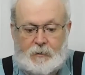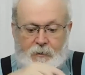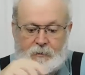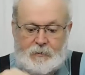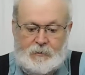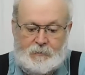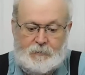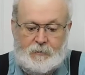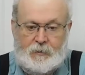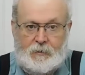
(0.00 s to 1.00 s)
And then this
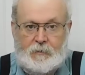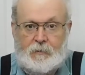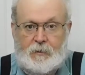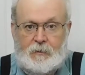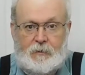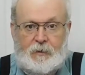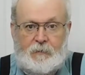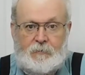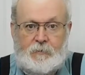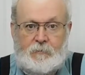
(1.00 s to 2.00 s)
one here can
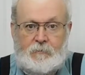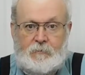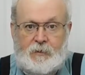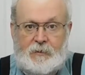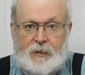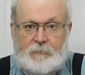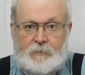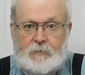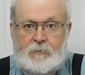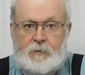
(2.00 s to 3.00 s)
have its own
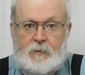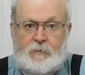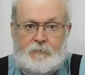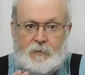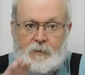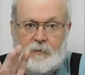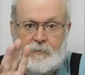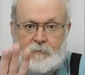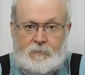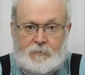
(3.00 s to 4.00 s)
adapter
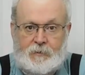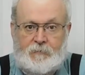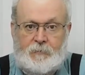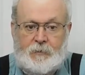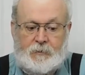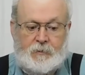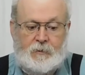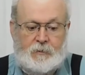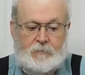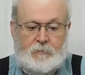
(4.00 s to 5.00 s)
and leave it plugged in
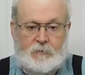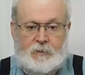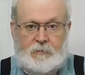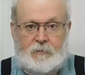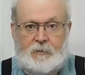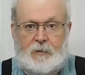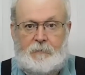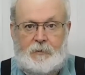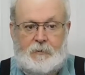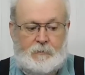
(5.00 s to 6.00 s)
there, so I just have to snap
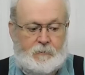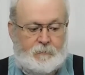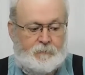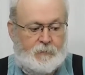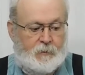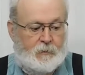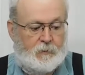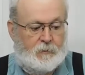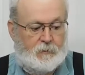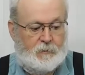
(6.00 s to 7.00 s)
it in
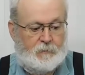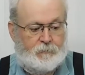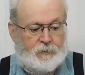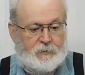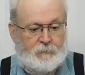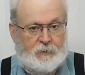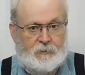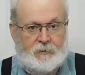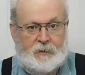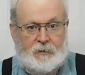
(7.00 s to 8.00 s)
and press the button
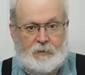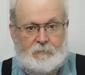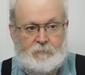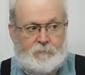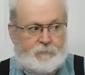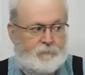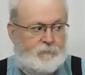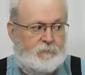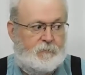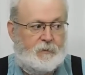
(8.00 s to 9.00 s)
to take it out
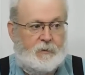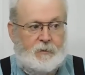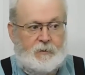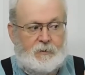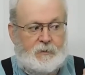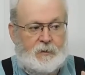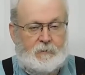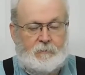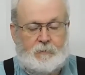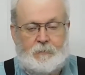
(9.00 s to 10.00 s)
and then take
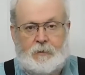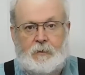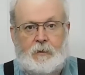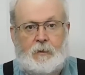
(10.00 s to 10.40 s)
it with me.